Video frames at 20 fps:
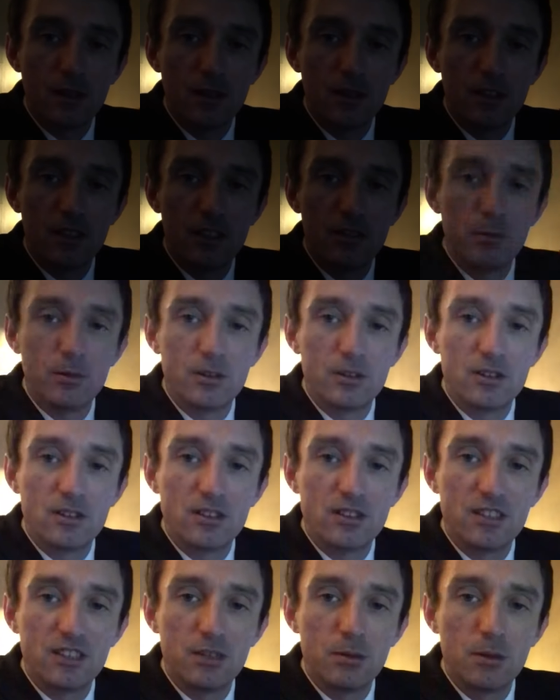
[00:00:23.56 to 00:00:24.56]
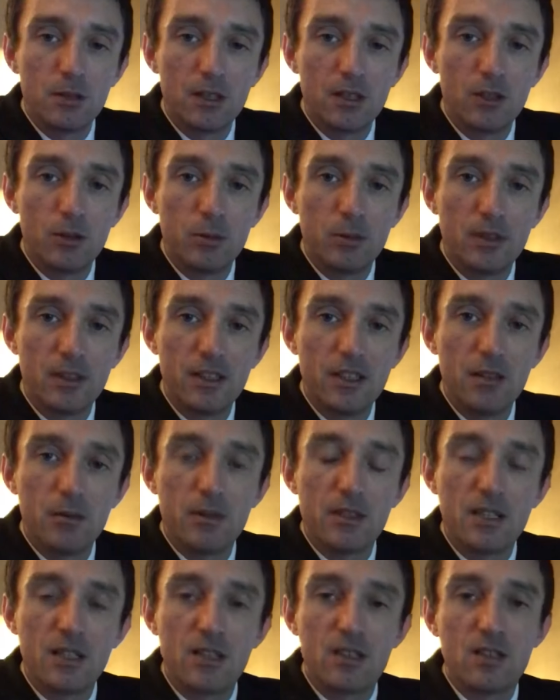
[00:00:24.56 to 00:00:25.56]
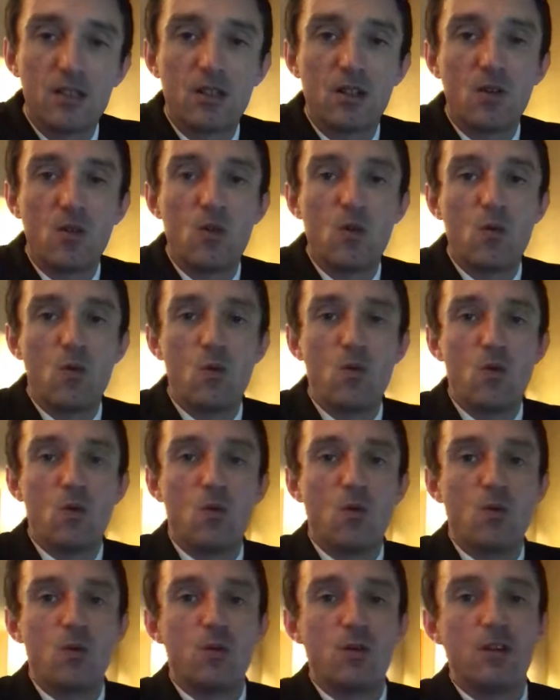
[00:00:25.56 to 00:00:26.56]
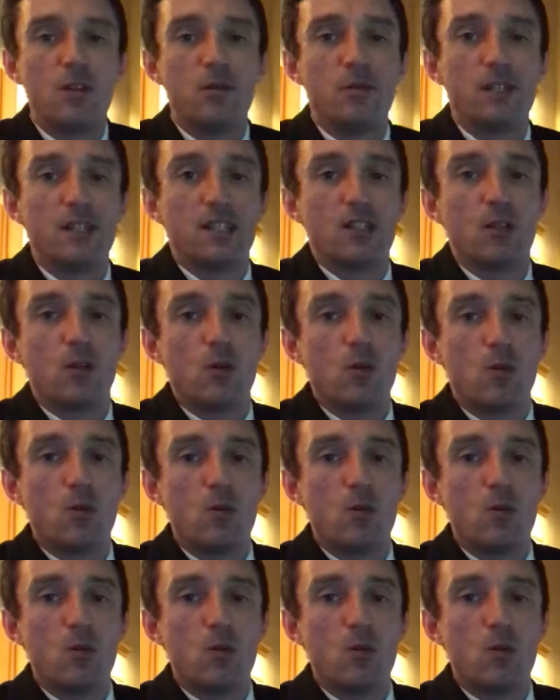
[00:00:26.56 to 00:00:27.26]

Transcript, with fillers: You need to be able to see me a little bit. There we go. There we go.